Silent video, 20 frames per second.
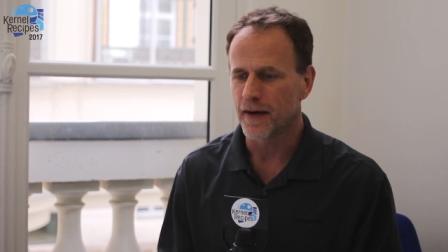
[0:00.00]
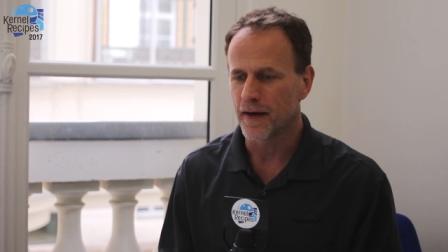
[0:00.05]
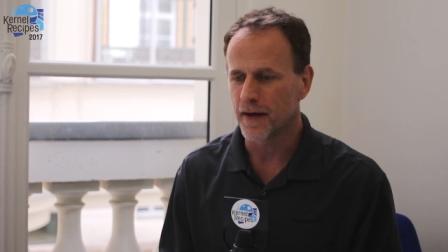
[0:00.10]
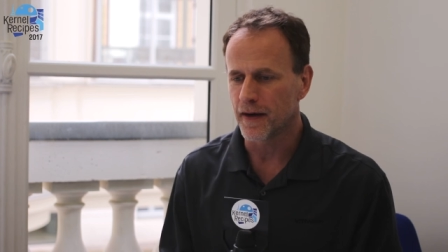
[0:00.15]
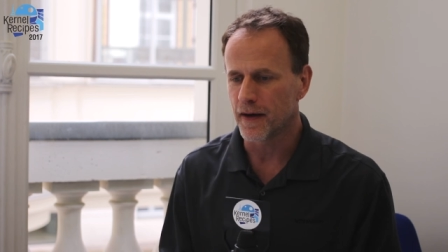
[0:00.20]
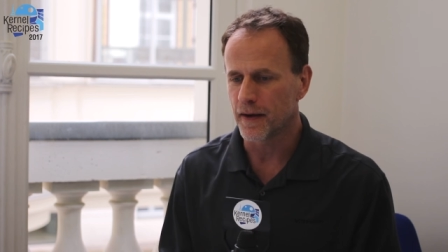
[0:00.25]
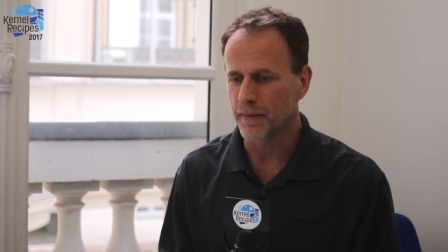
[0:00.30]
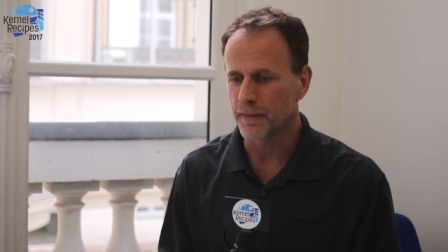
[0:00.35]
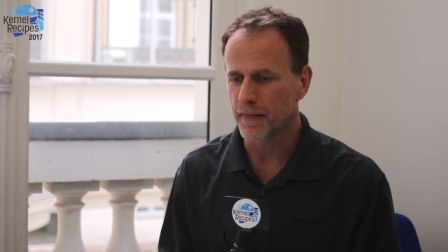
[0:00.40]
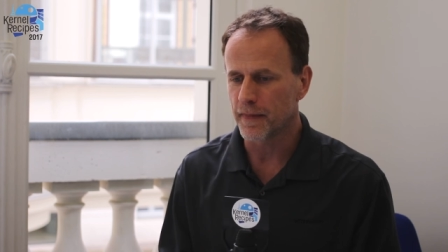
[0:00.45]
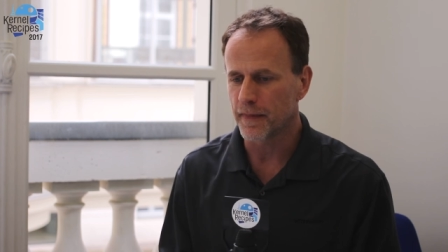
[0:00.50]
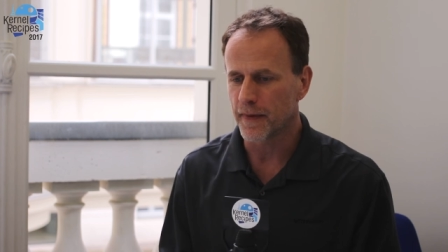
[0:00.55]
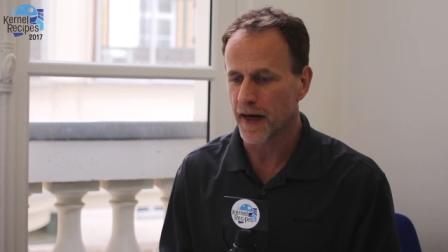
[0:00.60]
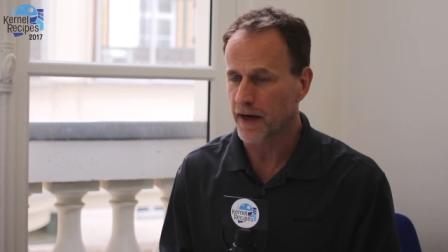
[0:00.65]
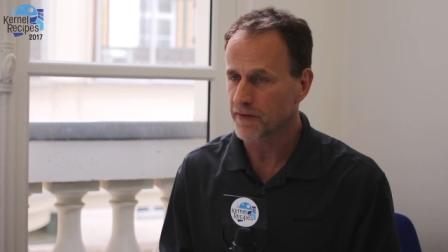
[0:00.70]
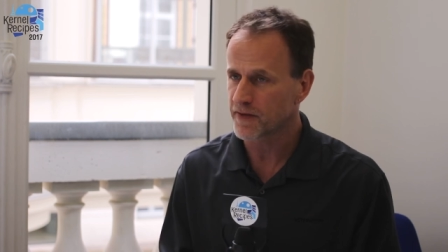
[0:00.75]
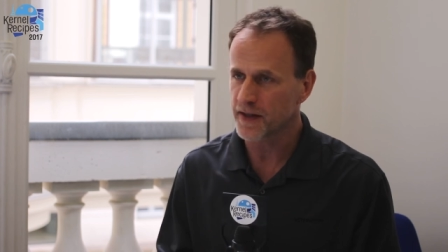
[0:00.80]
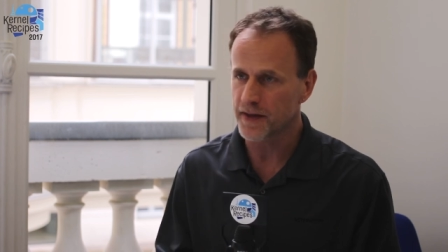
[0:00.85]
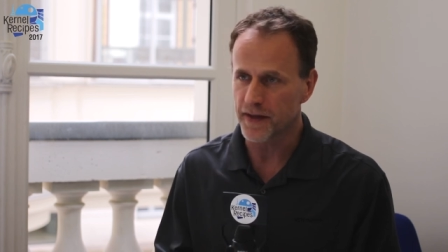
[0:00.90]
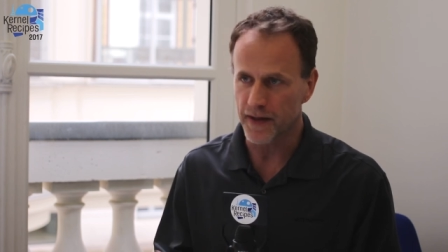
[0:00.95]
um,
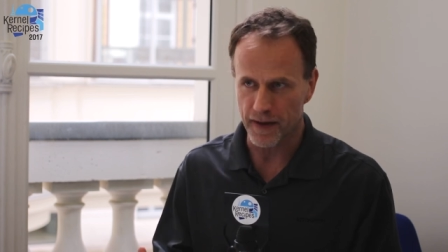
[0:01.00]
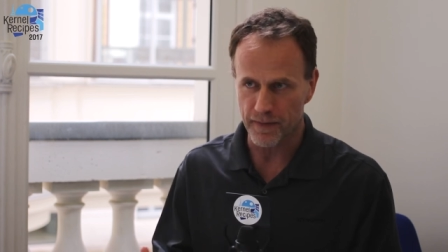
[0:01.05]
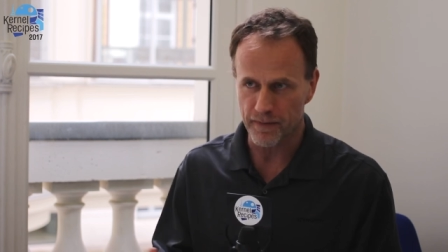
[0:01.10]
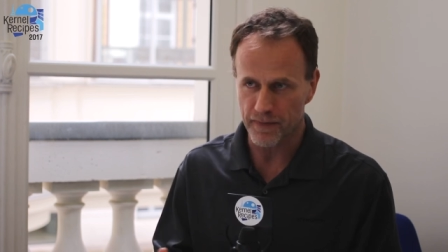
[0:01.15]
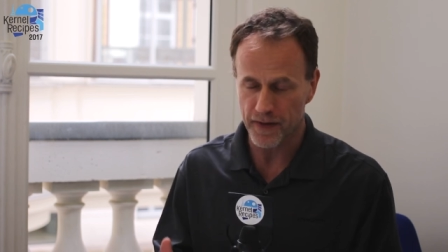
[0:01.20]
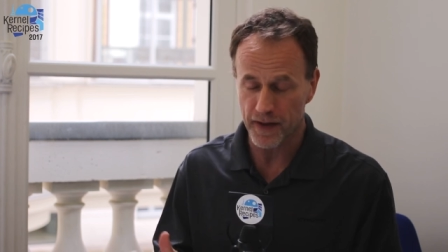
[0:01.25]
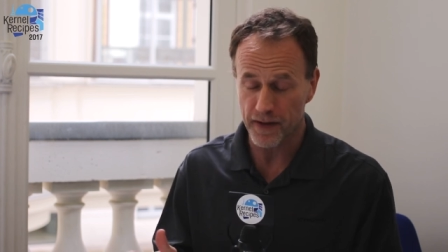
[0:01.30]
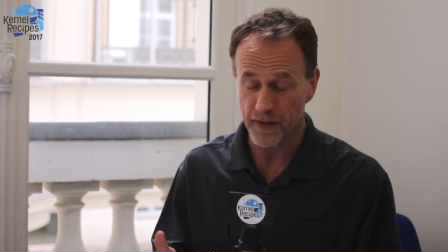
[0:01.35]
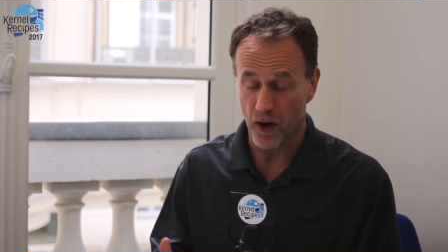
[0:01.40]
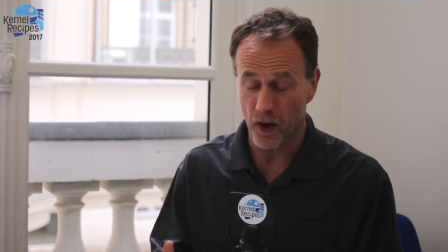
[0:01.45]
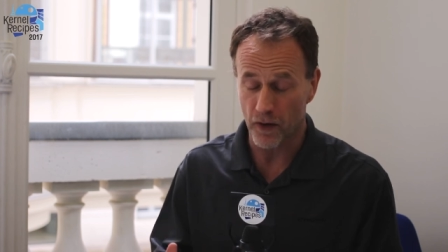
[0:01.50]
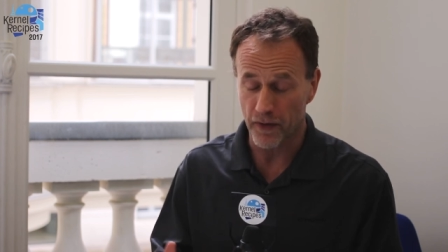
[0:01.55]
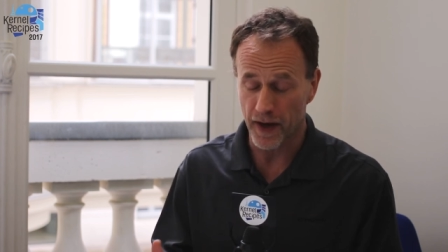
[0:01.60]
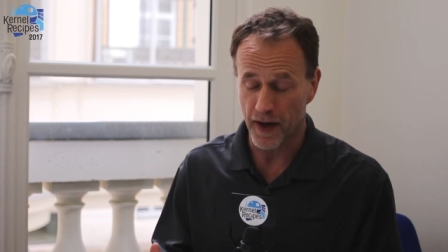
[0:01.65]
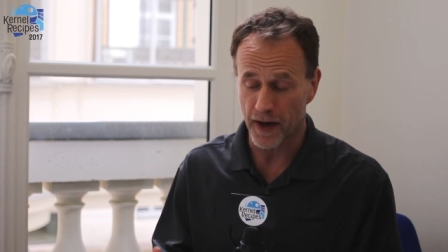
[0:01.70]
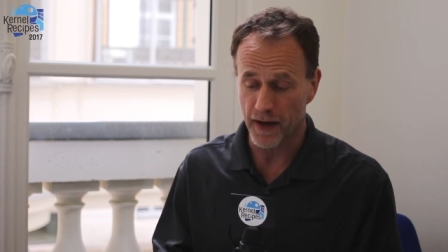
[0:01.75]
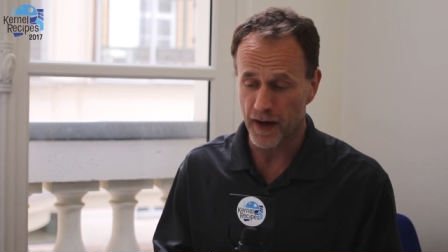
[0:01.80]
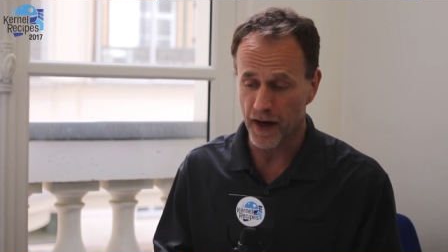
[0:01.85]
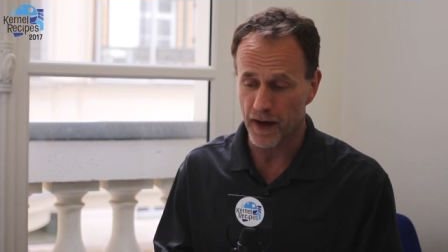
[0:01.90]
I did it, did all that.